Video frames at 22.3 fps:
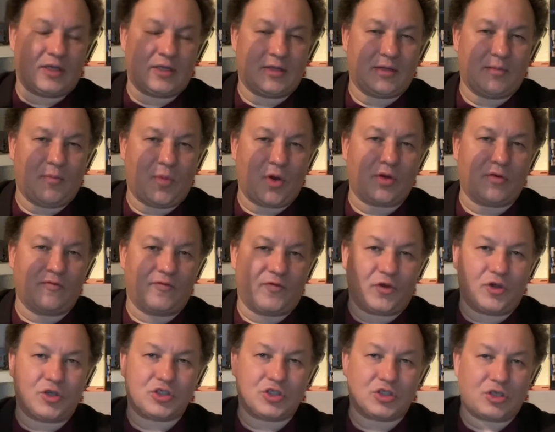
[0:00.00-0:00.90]
modern
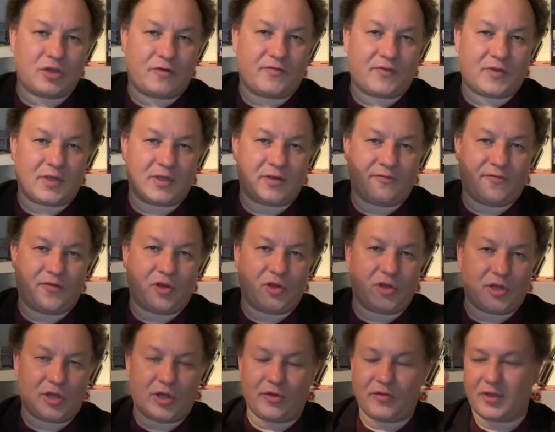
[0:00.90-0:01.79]
version of the
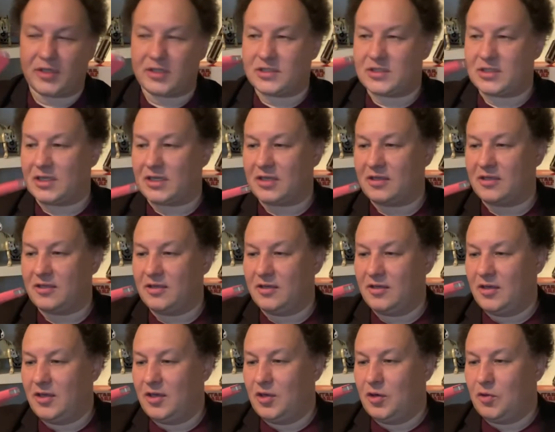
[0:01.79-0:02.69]
folio that
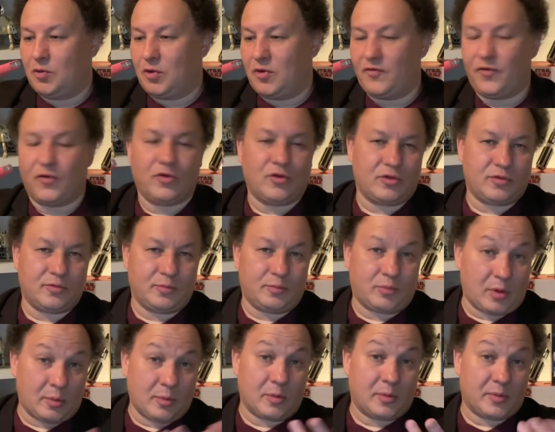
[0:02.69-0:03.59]
we've all
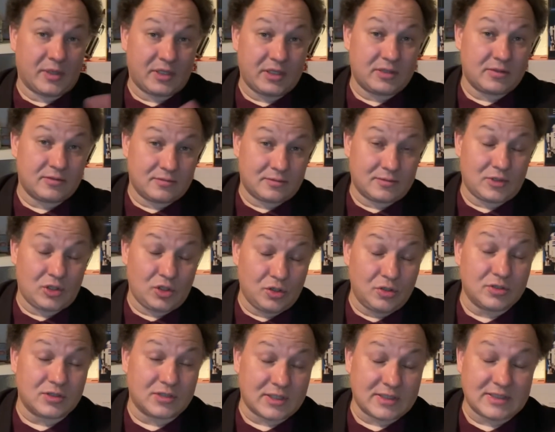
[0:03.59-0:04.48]
probably
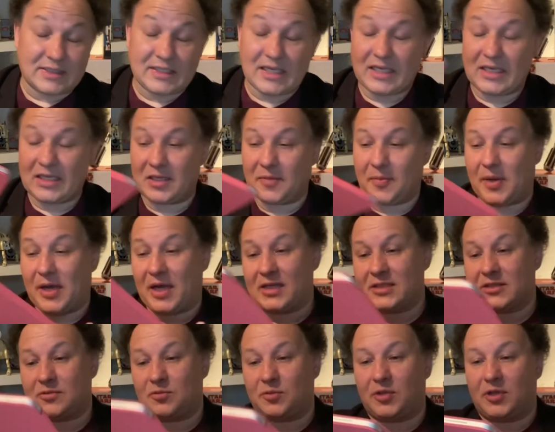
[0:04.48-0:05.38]
used and seen in the
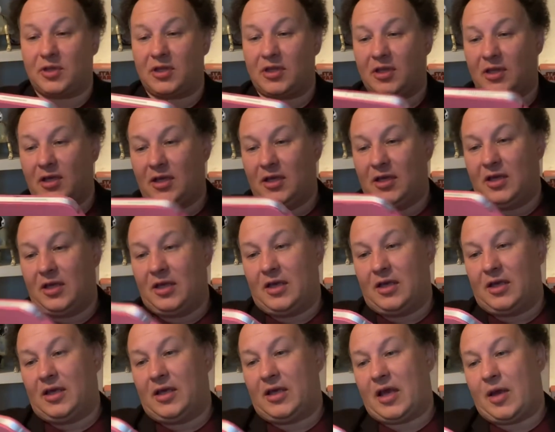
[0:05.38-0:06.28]
past with
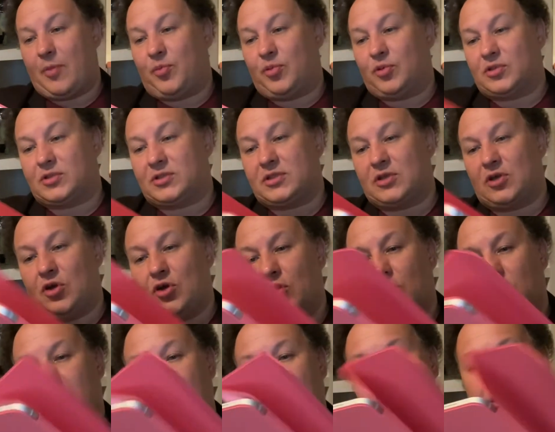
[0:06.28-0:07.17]
Apple's
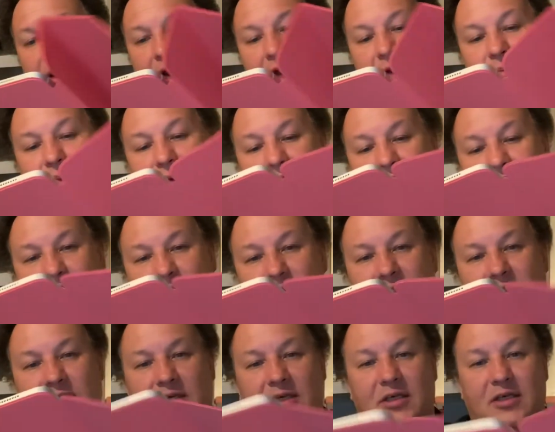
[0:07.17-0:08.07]
earlier iPads.
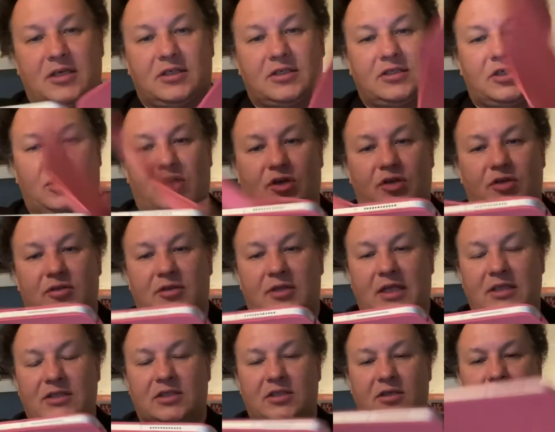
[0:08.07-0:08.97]
So
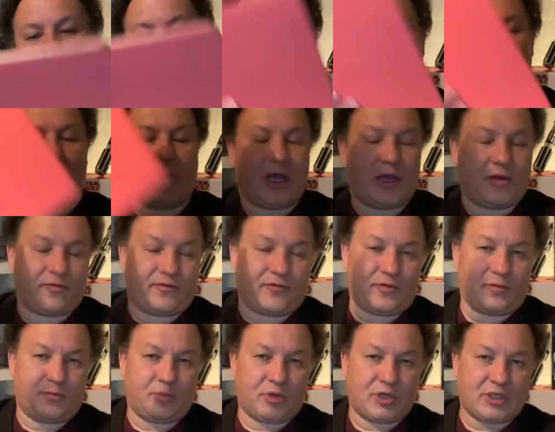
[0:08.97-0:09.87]
that's a great way
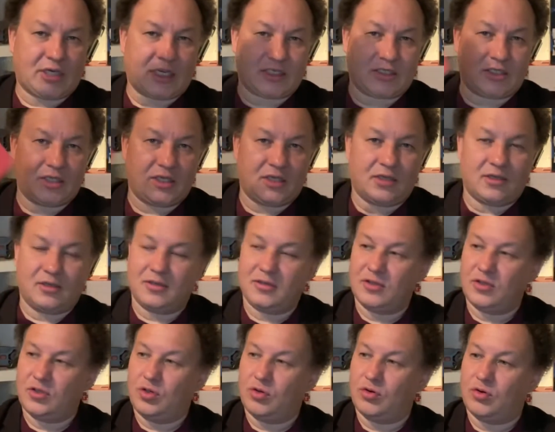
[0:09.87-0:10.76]
of protecting
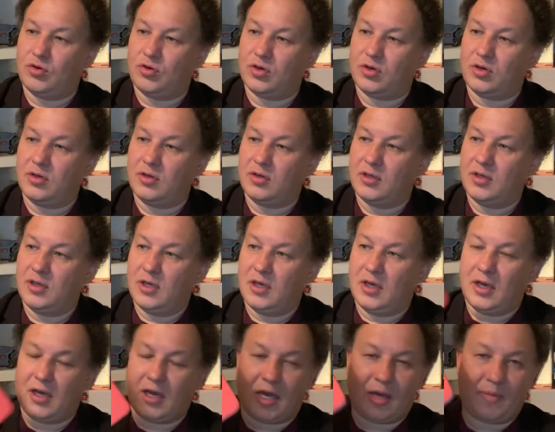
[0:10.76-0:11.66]
your
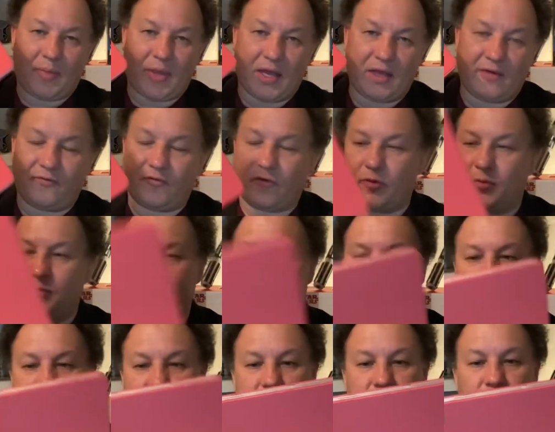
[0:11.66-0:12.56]
iPad from
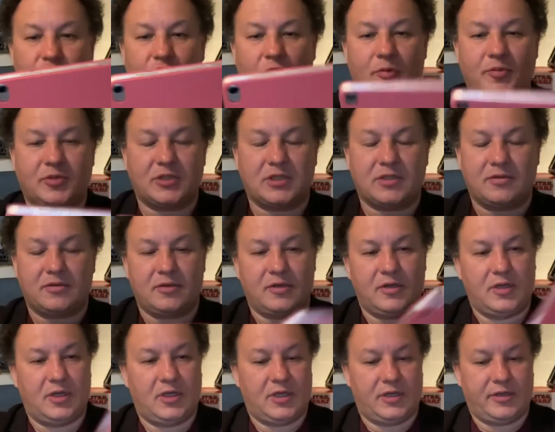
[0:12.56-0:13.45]
drops and
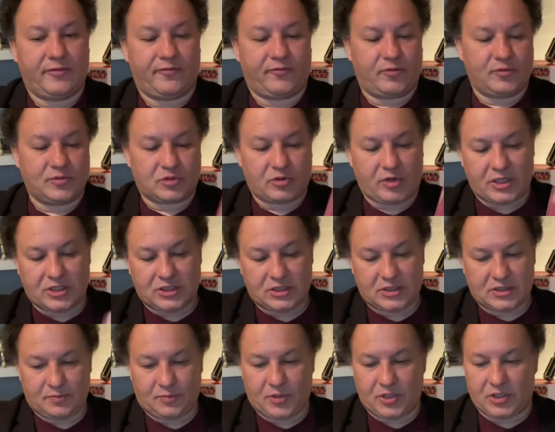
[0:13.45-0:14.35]
from
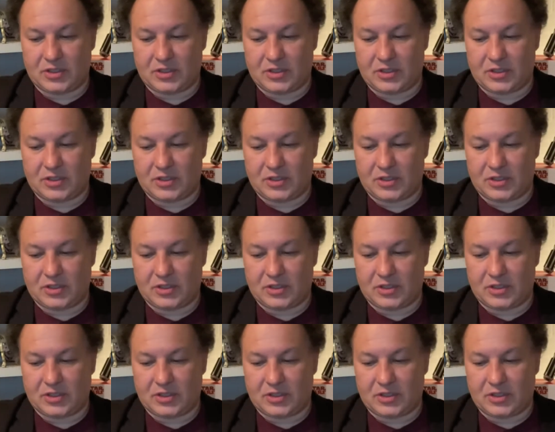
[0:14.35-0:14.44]
scratches. But